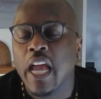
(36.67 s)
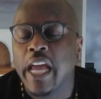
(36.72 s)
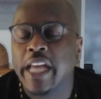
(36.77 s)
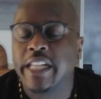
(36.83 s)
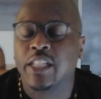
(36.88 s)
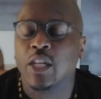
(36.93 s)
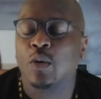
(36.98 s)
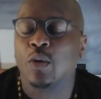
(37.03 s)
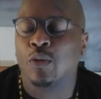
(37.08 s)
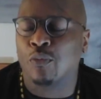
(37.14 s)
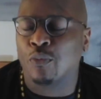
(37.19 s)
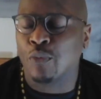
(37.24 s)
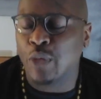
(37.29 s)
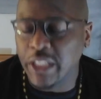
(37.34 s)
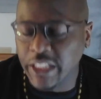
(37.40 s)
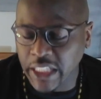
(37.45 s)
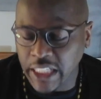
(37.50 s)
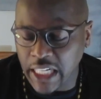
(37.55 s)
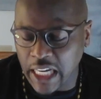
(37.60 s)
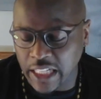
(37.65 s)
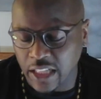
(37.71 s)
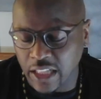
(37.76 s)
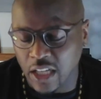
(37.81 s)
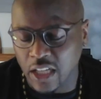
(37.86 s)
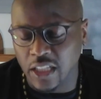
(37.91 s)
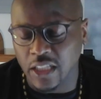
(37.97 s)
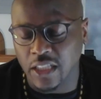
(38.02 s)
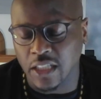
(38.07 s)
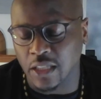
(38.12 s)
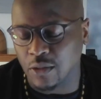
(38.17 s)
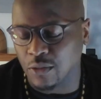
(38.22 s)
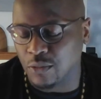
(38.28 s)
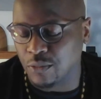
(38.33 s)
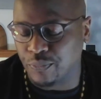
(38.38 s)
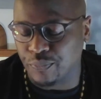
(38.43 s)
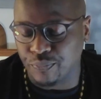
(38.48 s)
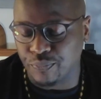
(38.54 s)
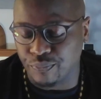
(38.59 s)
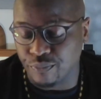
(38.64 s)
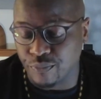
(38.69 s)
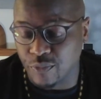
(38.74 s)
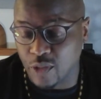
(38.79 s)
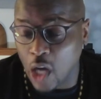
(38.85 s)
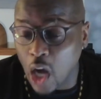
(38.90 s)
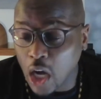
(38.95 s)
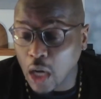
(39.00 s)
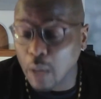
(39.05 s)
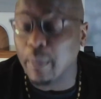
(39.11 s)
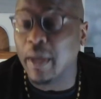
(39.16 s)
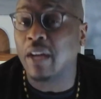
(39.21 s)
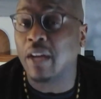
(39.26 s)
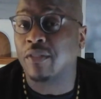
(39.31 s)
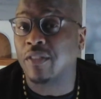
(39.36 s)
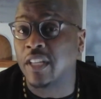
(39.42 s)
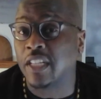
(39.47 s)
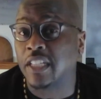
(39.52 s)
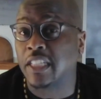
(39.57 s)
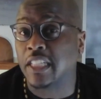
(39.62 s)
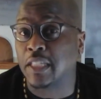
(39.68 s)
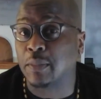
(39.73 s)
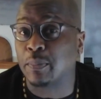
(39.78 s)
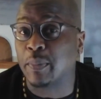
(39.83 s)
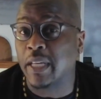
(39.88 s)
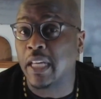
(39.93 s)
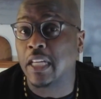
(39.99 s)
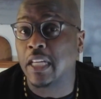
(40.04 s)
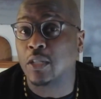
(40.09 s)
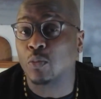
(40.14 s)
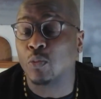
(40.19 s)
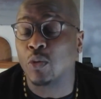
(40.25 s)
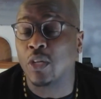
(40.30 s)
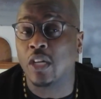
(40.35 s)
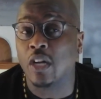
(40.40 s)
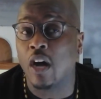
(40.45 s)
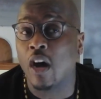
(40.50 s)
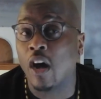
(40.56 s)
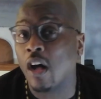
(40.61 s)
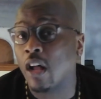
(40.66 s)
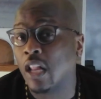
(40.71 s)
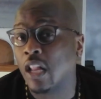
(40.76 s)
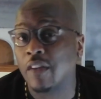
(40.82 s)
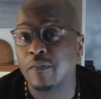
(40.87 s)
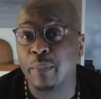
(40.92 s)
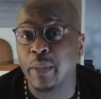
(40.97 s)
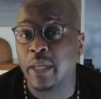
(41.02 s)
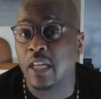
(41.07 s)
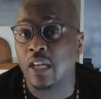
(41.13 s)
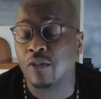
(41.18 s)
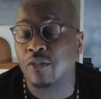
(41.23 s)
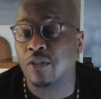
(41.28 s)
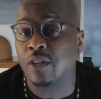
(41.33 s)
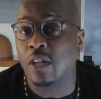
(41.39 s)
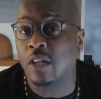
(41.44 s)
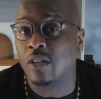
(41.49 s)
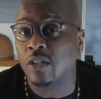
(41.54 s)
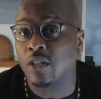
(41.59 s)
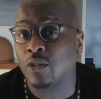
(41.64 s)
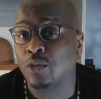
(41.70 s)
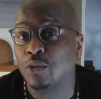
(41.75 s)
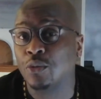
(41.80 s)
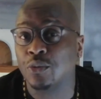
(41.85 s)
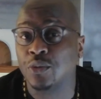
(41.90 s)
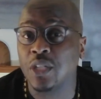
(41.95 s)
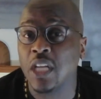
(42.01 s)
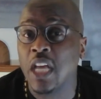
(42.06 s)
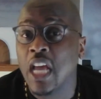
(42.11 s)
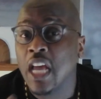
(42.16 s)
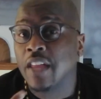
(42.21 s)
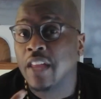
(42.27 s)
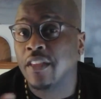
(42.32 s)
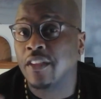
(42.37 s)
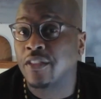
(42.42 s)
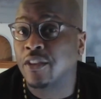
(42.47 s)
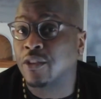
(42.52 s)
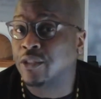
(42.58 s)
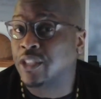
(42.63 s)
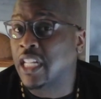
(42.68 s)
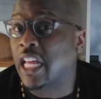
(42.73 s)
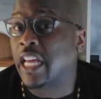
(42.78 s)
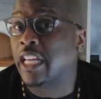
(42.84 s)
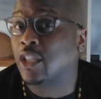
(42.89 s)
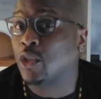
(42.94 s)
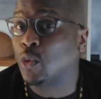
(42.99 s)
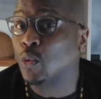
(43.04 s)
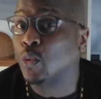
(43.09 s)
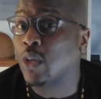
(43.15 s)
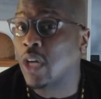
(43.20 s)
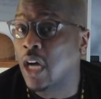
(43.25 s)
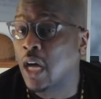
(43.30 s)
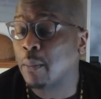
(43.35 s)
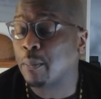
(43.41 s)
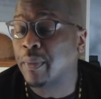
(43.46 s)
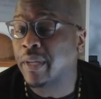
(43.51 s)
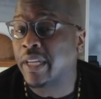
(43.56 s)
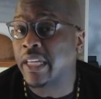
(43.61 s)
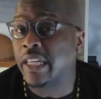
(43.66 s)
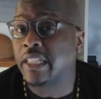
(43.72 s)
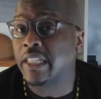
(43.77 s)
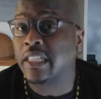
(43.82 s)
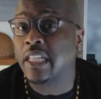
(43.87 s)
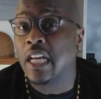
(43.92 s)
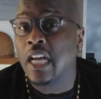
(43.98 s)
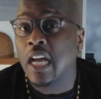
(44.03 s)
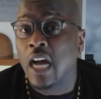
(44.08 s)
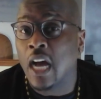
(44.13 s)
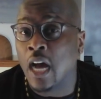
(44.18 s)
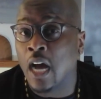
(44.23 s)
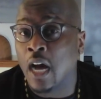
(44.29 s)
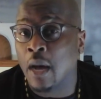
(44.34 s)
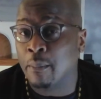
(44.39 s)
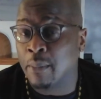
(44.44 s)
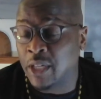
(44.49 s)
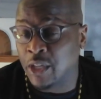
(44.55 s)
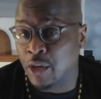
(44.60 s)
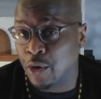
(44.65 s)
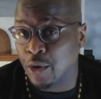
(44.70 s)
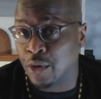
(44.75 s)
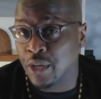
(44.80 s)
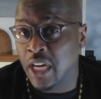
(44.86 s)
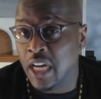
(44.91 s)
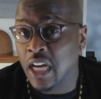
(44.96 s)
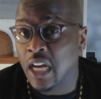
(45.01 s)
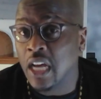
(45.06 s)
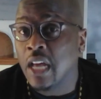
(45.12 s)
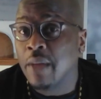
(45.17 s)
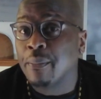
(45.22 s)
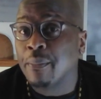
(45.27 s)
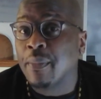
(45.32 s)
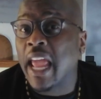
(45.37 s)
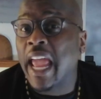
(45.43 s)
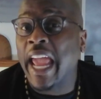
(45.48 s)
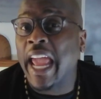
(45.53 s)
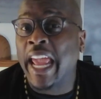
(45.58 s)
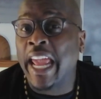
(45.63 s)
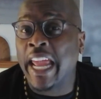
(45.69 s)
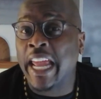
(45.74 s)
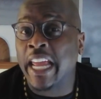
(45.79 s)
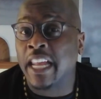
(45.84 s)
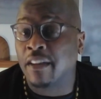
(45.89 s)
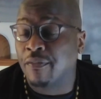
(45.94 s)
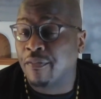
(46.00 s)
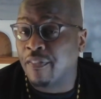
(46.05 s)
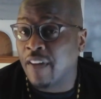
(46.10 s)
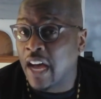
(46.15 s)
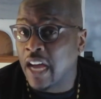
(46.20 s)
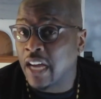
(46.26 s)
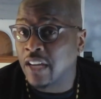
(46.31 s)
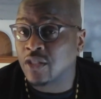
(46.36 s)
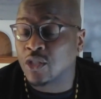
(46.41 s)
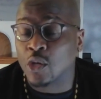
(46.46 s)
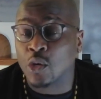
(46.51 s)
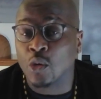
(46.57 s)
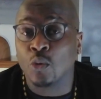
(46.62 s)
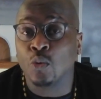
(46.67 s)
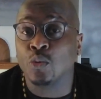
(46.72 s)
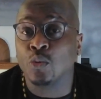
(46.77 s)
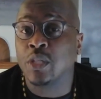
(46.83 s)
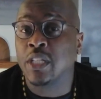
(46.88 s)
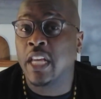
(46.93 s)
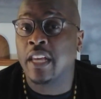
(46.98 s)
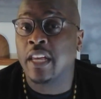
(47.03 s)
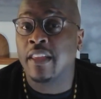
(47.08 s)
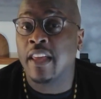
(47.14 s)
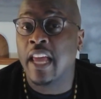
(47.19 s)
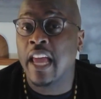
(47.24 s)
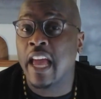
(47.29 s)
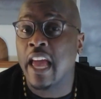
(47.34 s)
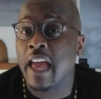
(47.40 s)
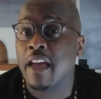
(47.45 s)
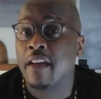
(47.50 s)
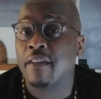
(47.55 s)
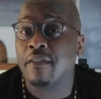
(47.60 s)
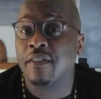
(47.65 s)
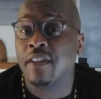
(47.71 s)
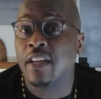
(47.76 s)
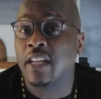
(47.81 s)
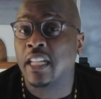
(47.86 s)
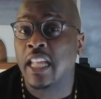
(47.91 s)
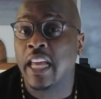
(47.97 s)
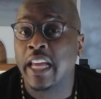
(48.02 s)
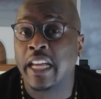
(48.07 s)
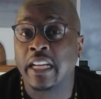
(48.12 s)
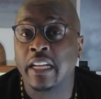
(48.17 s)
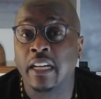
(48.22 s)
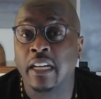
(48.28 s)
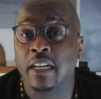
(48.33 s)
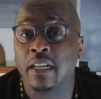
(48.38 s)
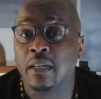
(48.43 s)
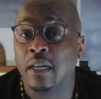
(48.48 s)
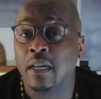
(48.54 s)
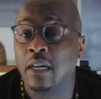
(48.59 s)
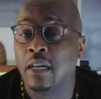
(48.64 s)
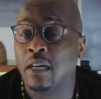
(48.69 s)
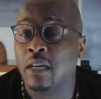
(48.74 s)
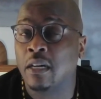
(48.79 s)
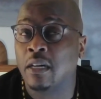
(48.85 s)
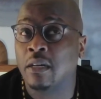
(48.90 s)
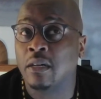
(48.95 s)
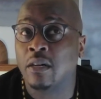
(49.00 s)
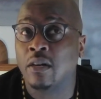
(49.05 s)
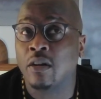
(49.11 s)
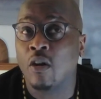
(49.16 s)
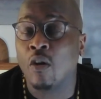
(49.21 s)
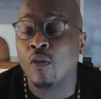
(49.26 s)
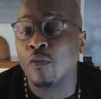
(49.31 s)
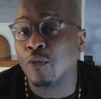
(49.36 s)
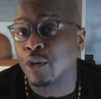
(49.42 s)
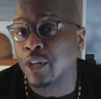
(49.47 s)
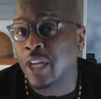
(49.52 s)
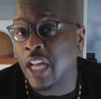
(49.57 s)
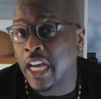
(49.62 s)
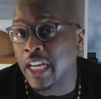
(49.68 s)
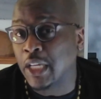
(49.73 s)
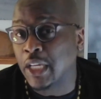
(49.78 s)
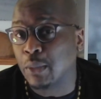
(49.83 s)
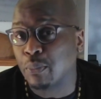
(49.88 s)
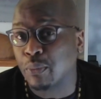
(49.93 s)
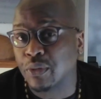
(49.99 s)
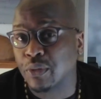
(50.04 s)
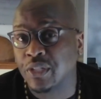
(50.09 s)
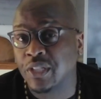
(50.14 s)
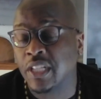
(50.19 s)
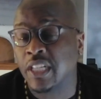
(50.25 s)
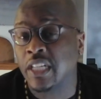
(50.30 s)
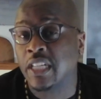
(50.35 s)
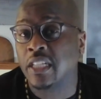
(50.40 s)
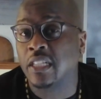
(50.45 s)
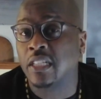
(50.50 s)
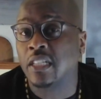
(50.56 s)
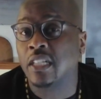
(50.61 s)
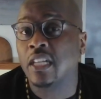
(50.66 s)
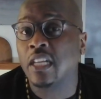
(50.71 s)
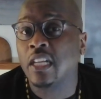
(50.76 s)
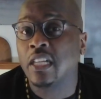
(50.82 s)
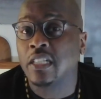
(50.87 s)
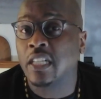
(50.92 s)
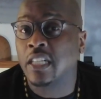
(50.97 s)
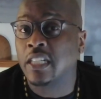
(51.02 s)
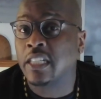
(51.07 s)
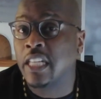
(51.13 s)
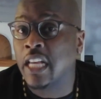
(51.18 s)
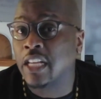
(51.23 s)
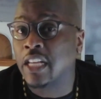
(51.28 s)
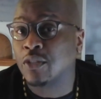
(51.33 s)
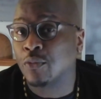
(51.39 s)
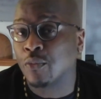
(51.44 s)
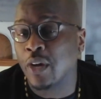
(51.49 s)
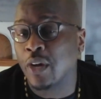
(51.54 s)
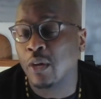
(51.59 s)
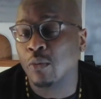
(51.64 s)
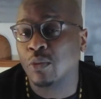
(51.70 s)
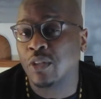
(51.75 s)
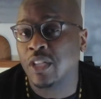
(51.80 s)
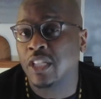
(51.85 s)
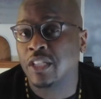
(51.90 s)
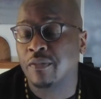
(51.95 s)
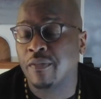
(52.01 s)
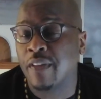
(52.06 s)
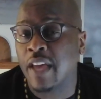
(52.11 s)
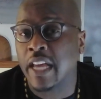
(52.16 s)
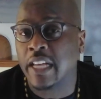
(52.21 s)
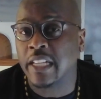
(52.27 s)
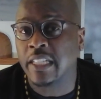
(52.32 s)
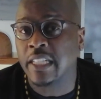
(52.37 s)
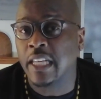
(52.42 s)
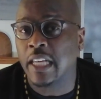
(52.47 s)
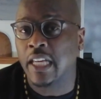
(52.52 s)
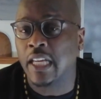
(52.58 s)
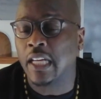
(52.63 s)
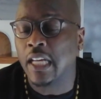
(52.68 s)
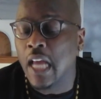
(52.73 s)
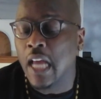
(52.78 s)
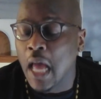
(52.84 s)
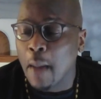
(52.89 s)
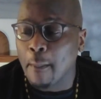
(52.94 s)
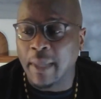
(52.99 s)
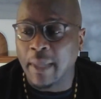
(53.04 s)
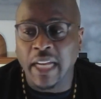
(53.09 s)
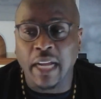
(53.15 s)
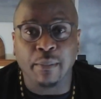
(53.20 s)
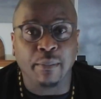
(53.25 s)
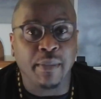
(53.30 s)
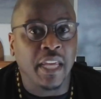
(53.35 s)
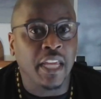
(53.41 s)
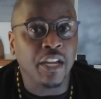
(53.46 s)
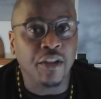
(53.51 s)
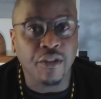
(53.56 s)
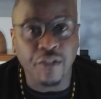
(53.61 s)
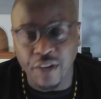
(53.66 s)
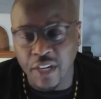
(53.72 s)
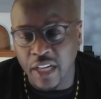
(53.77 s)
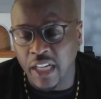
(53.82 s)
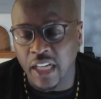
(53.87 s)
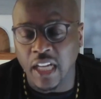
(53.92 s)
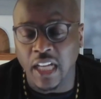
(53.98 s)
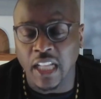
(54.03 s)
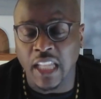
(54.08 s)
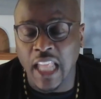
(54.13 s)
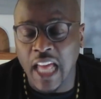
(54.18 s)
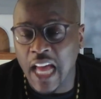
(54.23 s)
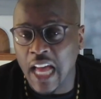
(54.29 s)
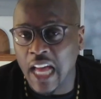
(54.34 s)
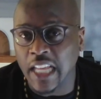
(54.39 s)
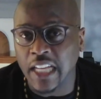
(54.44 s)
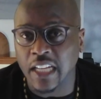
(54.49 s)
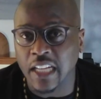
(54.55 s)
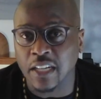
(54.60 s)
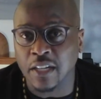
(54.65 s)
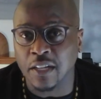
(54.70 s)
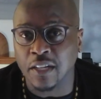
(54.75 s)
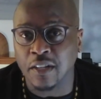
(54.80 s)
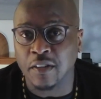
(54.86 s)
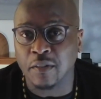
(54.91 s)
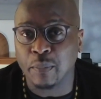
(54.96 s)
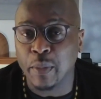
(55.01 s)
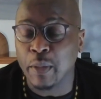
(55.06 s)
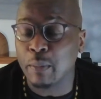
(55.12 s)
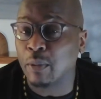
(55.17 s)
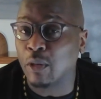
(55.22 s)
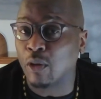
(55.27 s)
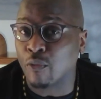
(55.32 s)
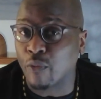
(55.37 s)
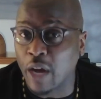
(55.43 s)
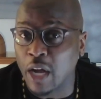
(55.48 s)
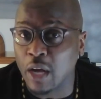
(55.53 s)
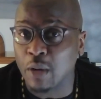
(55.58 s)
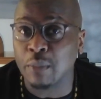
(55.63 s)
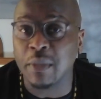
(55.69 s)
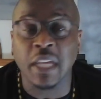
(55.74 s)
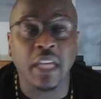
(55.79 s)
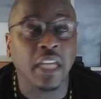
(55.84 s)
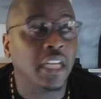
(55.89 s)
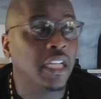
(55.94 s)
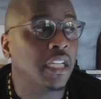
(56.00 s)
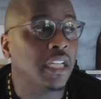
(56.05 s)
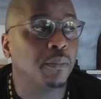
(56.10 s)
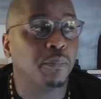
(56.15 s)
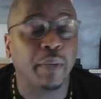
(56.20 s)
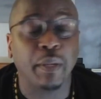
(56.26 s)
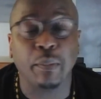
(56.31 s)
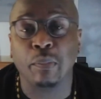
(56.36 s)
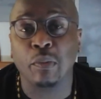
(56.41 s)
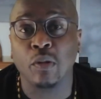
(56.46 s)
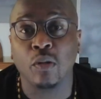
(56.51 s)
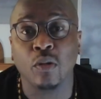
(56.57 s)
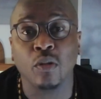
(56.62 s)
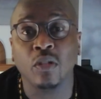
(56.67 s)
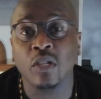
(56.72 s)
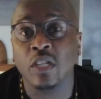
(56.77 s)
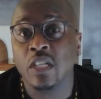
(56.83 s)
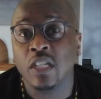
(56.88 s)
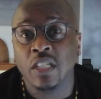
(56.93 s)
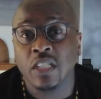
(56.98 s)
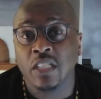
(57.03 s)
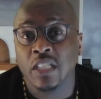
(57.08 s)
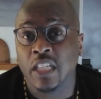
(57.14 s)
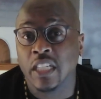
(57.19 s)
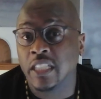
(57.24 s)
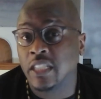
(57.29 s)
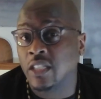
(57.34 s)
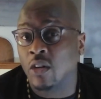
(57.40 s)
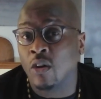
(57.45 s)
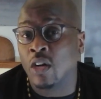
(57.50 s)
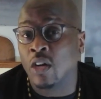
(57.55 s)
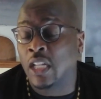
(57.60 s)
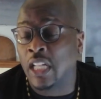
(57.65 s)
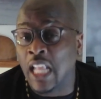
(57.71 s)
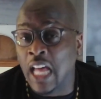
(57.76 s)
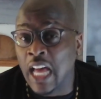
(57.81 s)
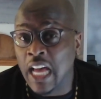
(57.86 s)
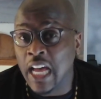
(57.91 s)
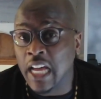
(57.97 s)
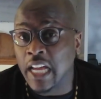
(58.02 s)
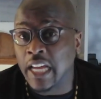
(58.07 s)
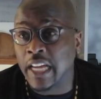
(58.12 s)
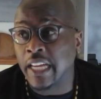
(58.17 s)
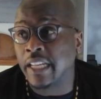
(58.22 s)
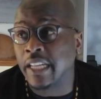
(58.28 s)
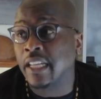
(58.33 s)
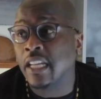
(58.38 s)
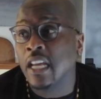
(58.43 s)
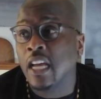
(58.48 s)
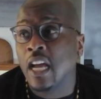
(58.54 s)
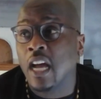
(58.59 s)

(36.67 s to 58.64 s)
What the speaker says: And so the reason I thought to talk about this is because we all have been hearing on the news that there's like two companies, Moderna and Pfizer, who say they have like over 90% success rate with this vaccine. But I'm hearing a lot of people around me and people just online